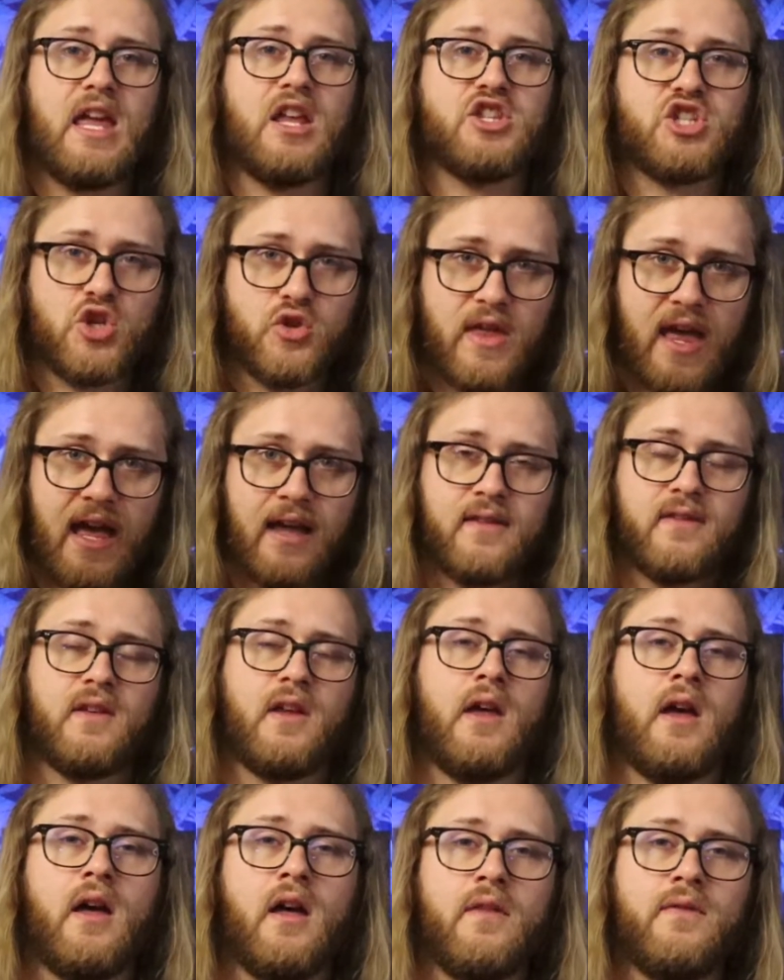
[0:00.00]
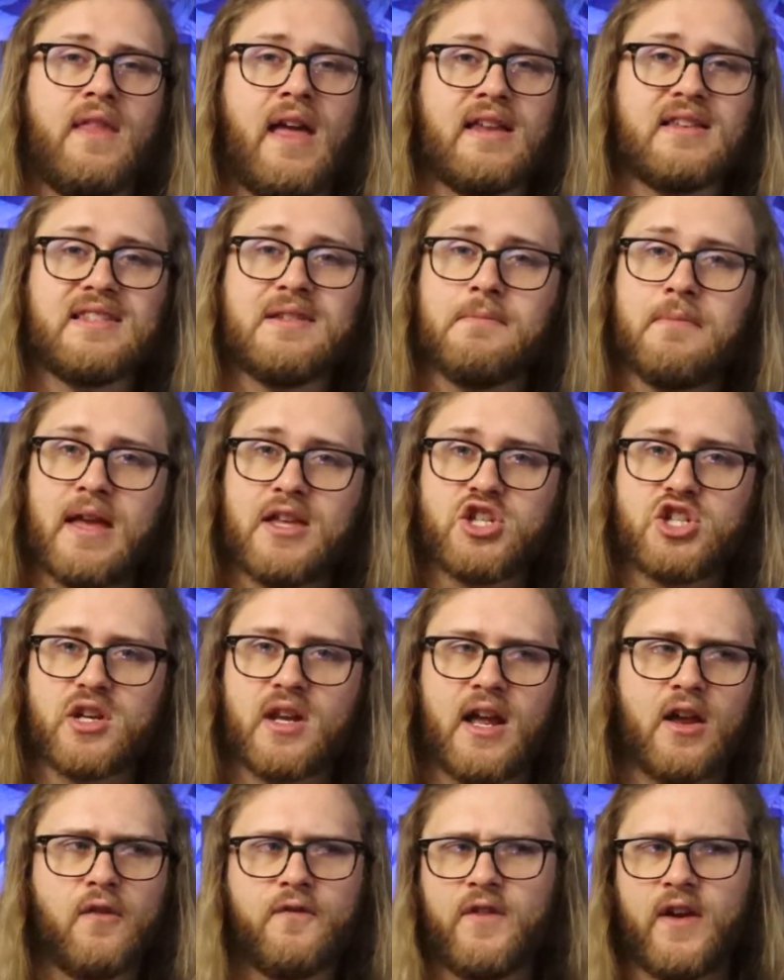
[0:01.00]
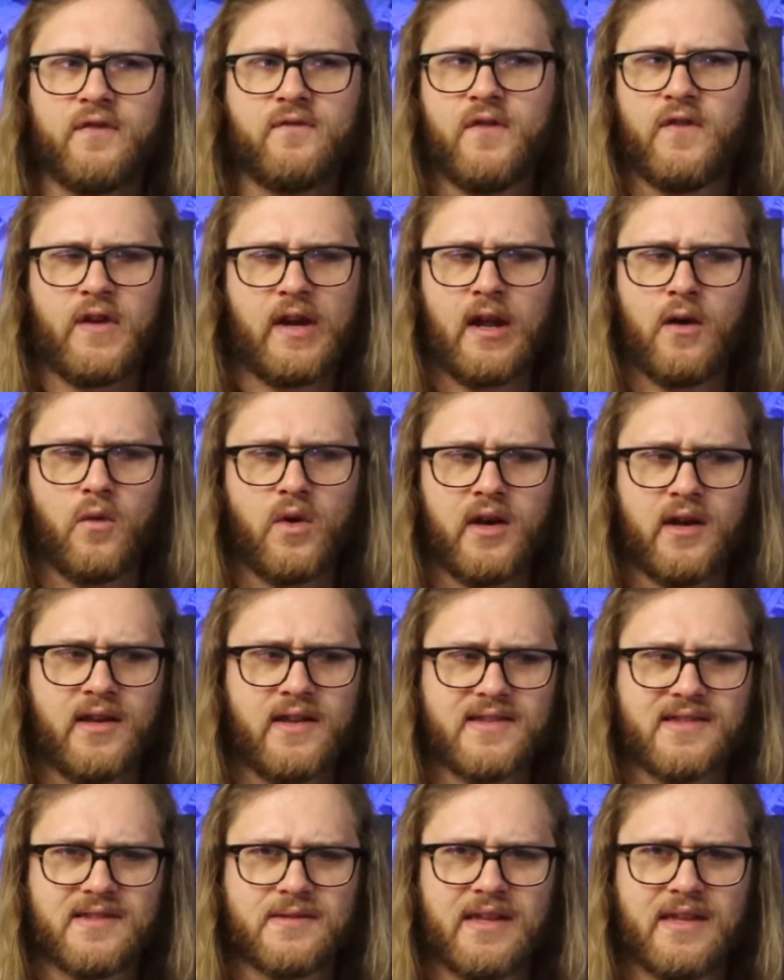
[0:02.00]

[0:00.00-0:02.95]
into that uh, that dimension. I don't I forget what it is.